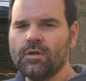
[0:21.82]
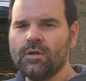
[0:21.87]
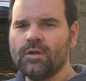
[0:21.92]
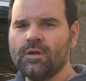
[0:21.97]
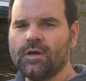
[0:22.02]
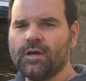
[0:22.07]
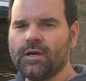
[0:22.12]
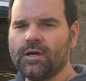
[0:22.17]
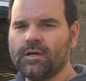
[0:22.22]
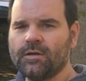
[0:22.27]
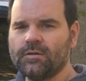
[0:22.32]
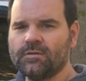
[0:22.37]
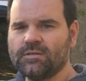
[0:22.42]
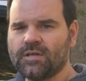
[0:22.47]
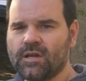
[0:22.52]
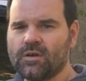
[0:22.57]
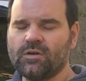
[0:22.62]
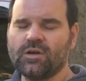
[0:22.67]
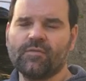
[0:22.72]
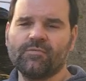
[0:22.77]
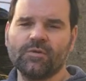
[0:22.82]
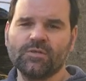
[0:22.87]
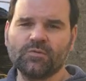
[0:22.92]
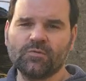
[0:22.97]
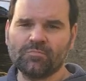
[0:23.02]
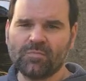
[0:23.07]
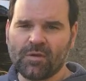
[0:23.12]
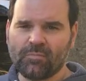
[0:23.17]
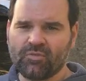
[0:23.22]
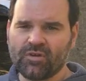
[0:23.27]
tonneau covers with
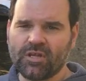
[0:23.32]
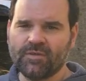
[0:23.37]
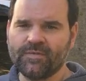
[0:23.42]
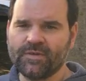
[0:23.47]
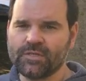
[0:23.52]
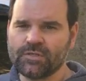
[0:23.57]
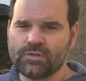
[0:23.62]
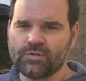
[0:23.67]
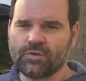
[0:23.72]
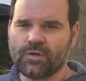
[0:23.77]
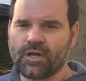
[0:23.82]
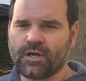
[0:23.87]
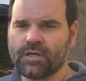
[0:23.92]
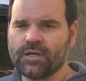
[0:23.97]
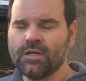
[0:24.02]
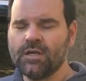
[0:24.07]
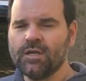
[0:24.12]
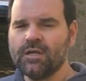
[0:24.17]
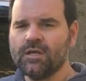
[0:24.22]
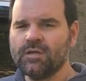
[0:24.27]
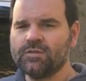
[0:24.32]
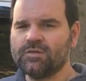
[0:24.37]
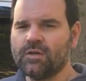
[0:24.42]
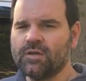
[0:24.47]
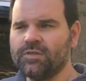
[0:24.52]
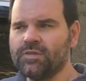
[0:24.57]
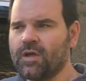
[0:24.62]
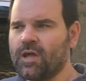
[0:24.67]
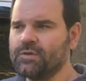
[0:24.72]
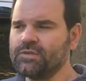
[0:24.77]
my previous truck. So I
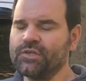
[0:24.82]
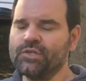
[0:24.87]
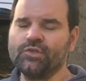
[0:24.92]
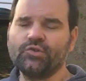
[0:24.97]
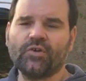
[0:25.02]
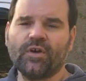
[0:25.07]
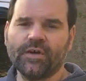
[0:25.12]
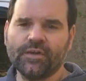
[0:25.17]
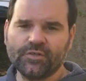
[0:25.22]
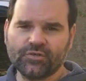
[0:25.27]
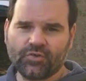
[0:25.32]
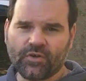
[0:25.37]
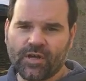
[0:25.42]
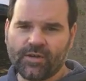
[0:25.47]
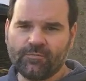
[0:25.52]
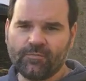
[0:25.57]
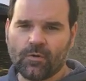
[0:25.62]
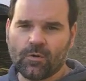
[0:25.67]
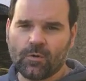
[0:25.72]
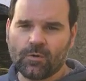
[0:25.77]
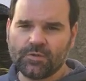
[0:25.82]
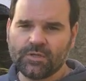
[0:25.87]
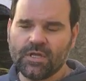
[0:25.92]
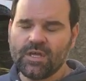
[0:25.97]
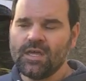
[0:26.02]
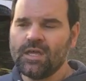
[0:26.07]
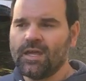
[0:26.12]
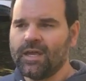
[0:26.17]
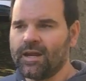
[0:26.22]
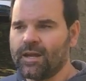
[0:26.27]
thought I was going to try a trifold,
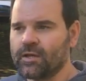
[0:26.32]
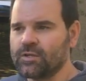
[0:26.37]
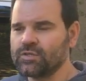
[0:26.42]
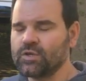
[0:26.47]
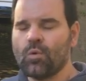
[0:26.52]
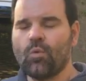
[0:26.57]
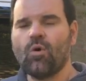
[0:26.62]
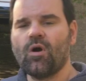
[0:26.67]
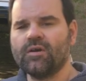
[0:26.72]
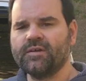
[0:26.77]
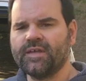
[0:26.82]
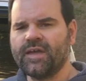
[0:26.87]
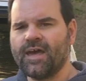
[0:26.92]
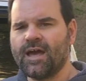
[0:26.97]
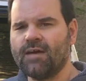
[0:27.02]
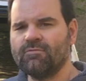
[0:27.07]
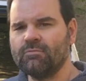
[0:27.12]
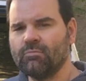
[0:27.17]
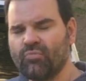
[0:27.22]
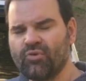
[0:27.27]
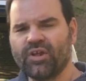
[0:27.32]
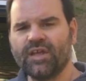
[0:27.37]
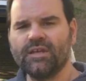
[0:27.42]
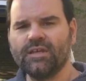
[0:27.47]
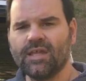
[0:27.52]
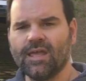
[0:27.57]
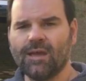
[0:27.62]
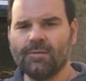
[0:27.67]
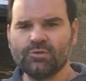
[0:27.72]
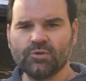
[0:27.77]
and I also wanted to have a brand
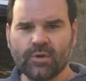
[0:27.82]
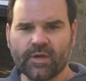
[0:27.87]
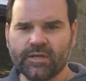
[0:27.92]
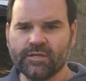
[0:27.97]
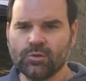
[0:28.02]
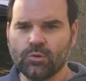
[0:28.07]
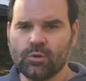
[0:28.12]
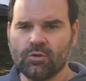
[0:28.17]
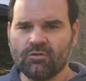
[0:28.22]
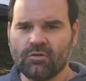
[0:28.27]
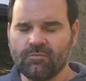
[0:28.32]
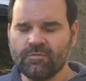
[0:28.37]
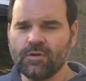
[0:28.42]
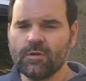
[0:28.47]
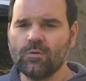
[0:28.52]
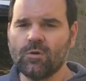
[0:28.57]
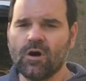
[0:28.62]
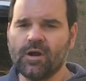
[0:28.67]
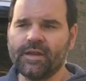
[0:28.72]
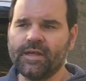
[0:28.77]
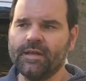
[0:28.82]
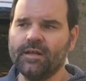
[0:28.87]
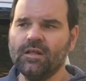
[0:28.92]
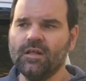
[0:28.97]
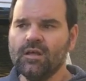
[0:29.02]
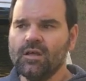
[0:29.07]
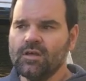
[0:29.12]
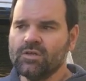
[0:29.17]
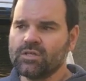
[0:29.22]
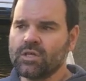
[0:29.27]
name so I could do a review on it.
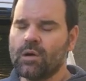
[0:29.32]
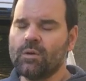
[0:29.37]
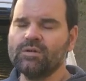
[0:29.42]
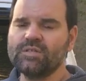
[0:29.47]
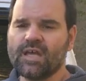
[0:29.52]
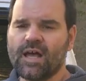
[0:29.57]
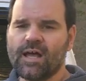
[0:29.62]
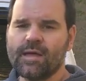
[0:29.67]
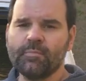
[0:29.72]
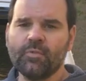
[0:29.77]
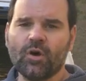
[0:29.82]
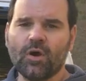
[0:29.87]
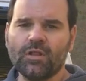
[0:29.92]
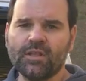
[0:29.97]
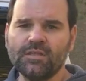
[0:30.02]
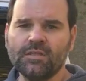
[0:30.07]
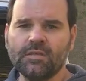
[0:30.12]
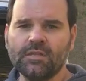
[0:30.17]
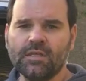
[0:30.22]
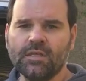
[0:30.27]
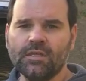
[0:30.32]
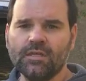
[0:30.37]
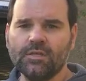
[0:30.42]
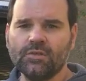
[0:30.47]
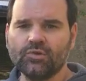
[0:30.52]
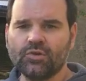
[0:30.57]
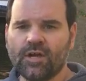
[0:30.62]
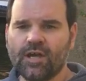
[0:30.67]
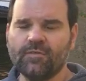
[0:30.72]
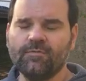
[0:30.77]
So I was eyeballing the
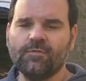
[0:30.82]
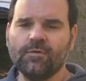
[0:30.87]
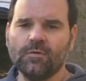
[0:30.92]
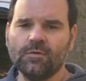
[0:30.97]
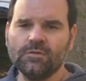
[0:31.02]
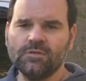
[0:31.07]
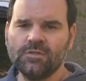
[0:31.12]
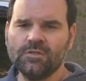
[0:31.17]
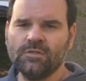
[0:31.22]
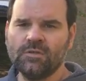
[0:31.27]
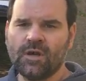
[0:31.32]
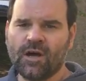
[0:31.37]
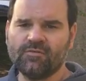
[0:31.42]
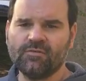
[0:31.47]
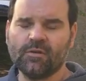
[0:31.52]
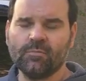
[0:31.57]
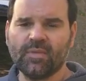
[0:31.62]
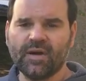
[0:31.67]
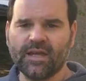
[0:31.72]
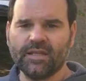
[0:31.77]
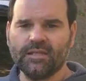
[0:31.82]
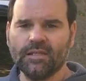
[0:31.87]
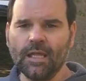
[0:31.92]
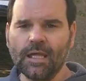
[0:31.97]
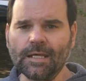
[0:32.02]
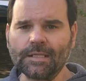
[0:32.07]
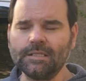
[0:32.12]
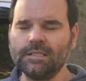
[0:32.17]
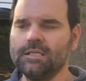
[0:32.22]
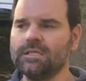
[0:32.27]
trifold cover by
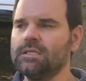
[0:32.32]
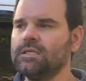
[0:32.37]
Lund,